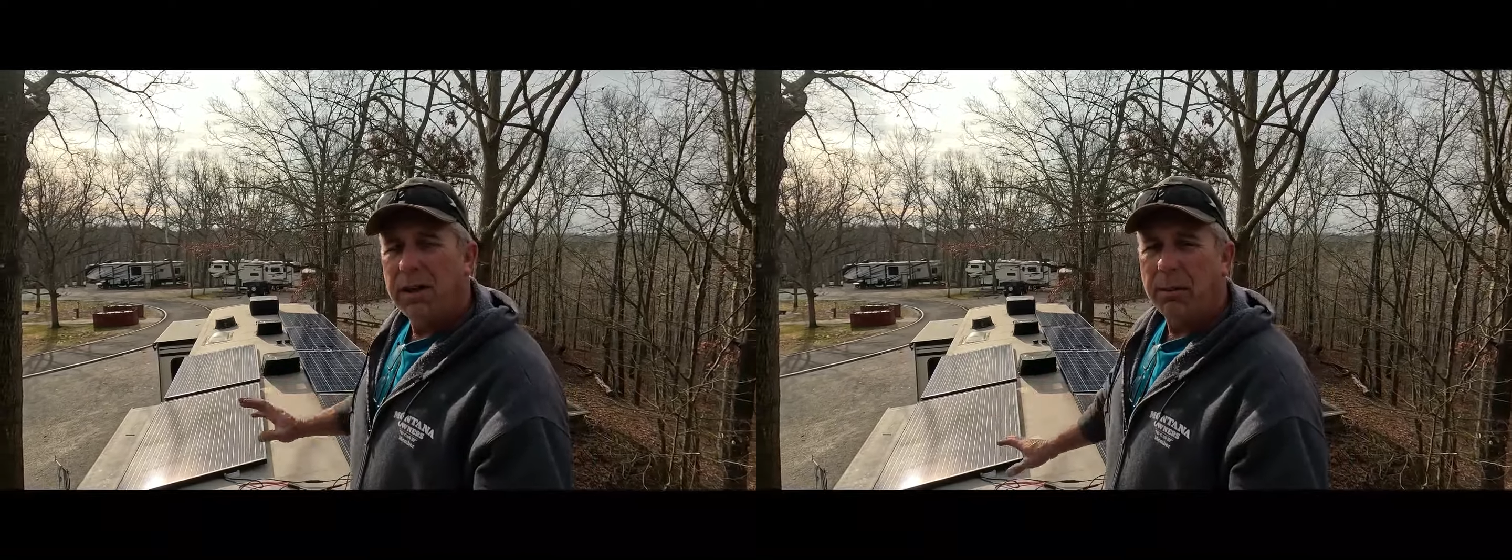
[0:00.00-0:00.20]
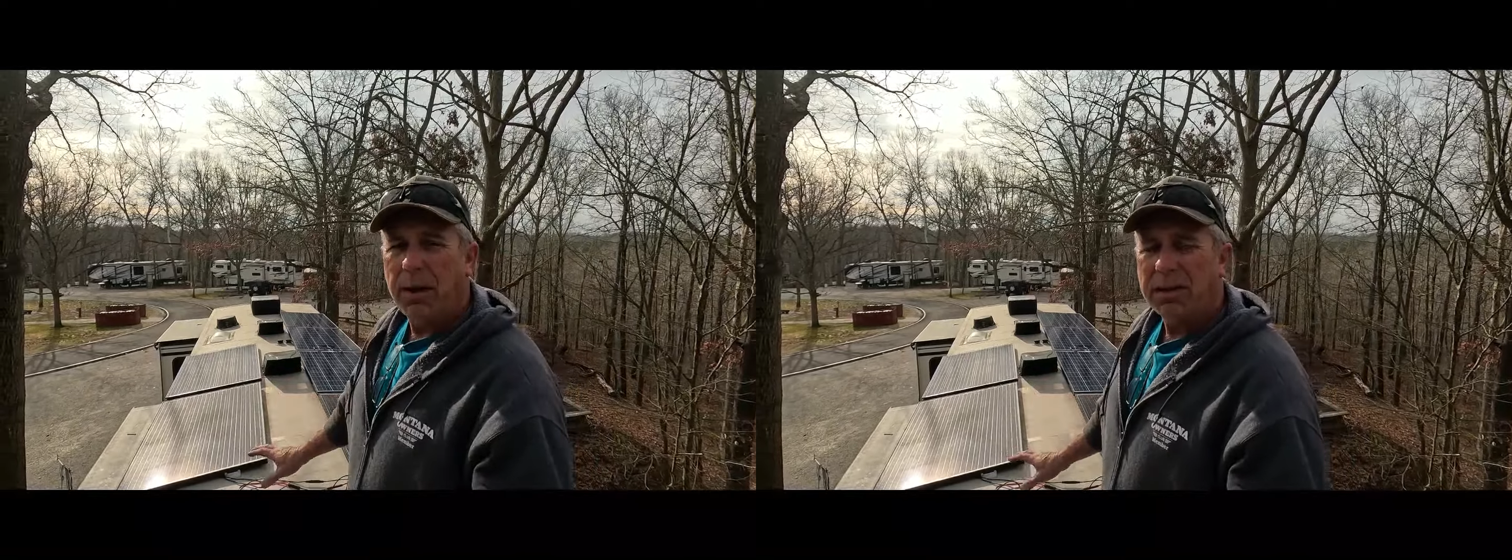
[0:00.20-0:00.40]

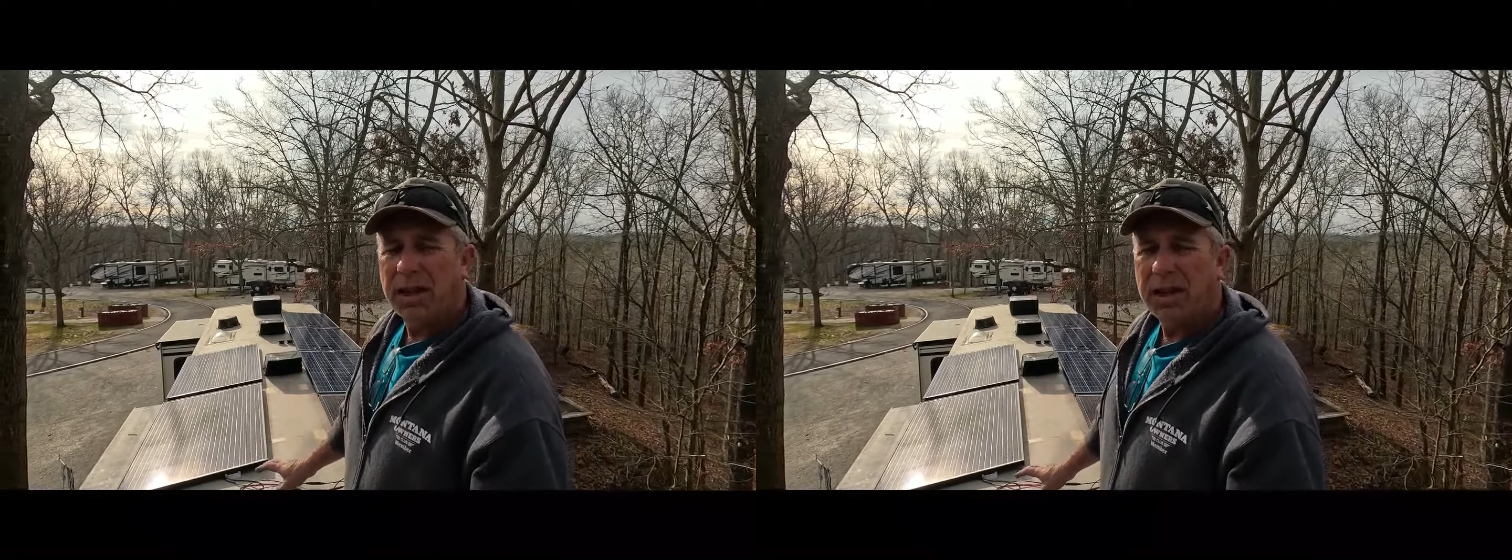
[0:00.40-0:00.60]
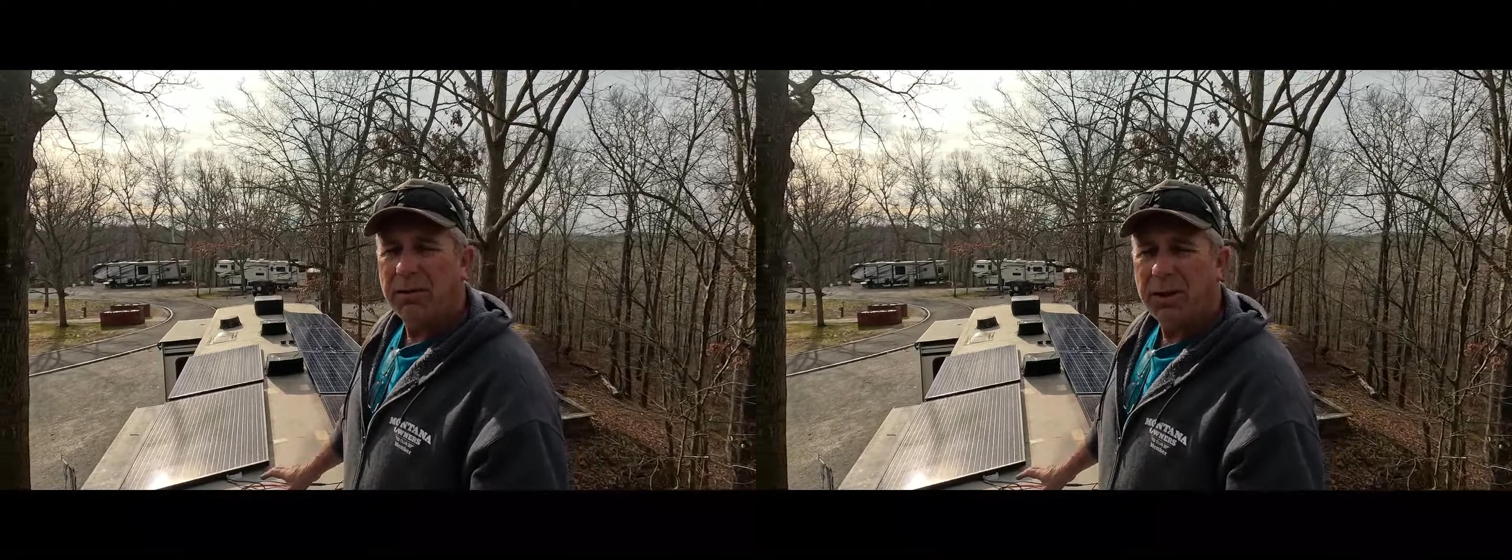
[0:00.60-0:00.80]
The
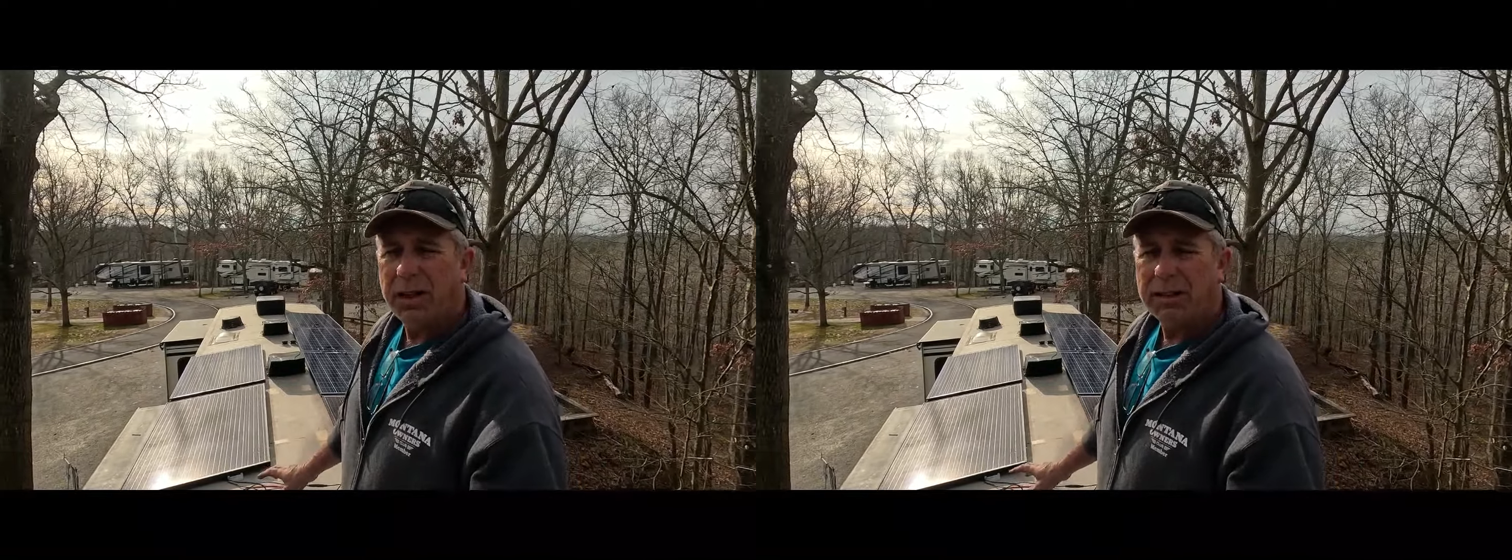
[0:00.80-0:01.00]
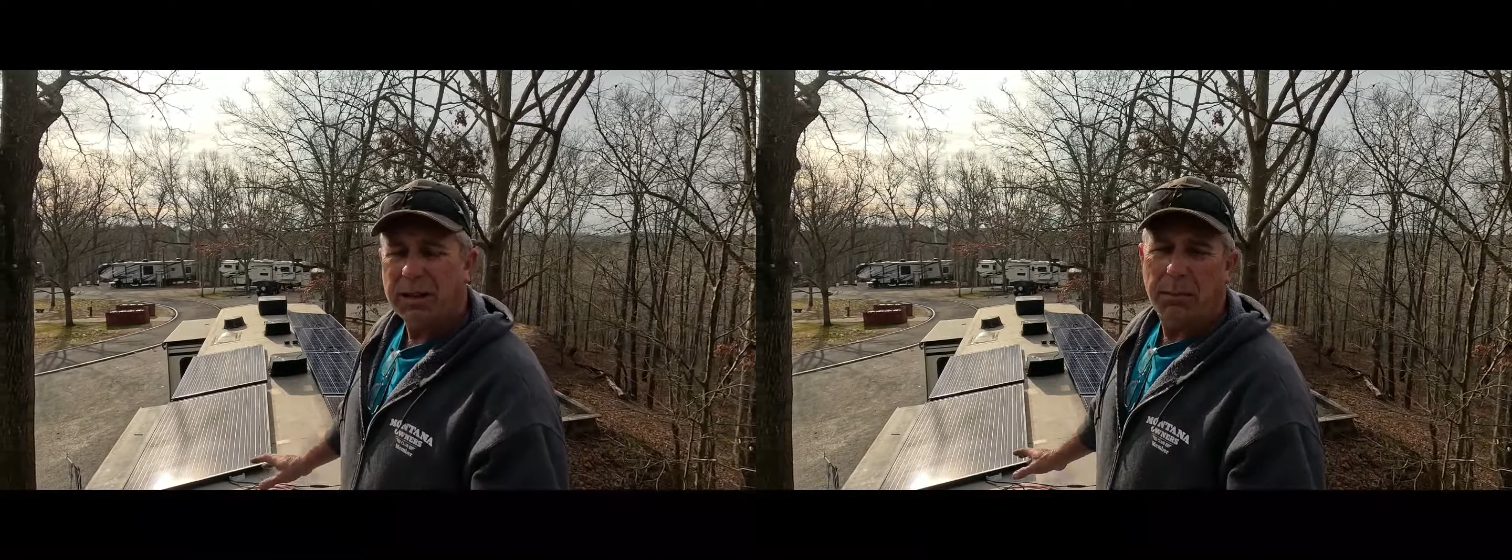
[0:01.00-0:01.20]
Montana
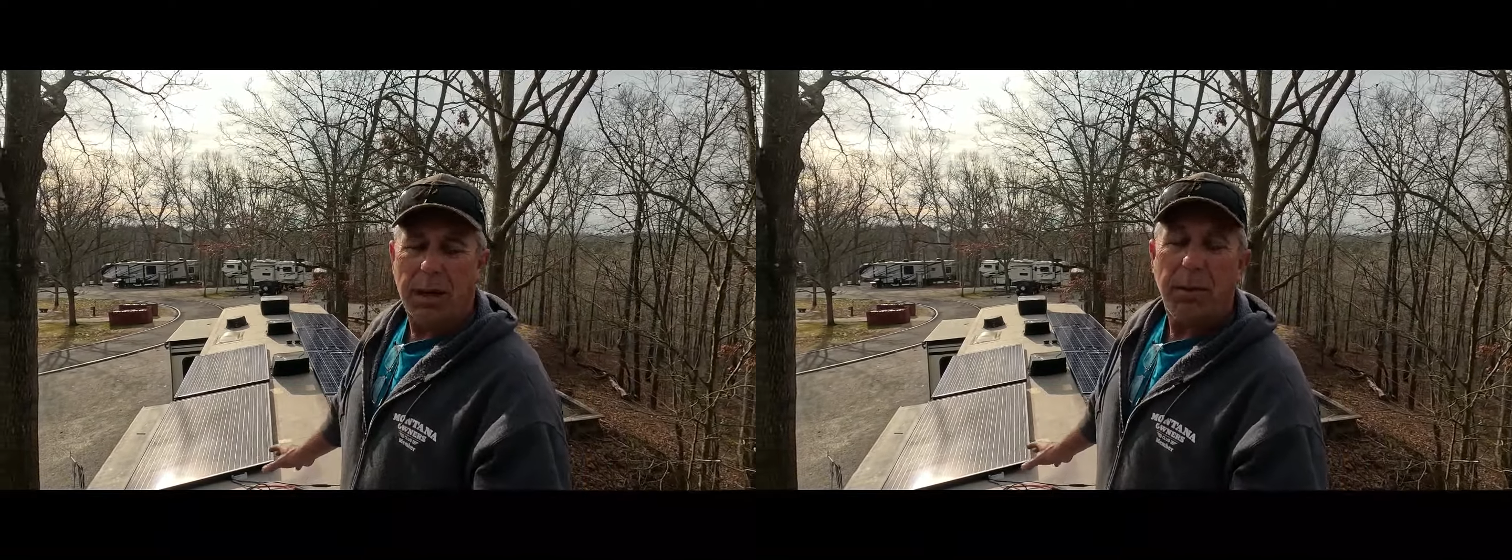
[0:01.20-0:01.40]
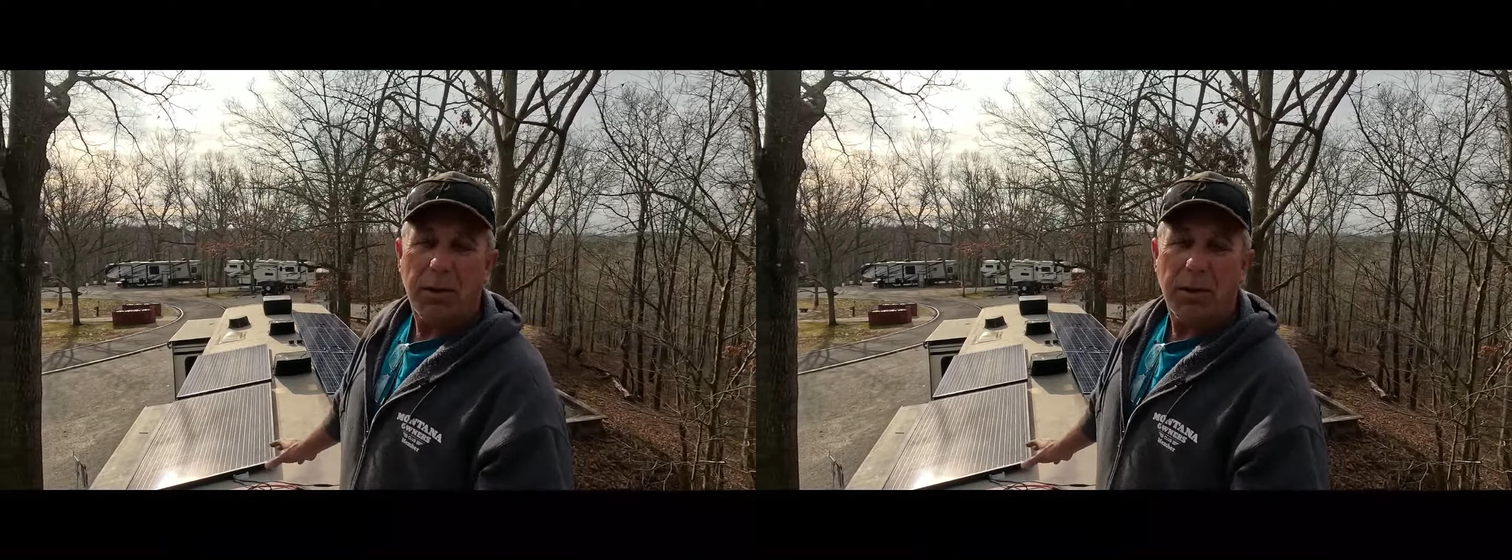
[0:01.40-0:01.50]
rigs, and maybe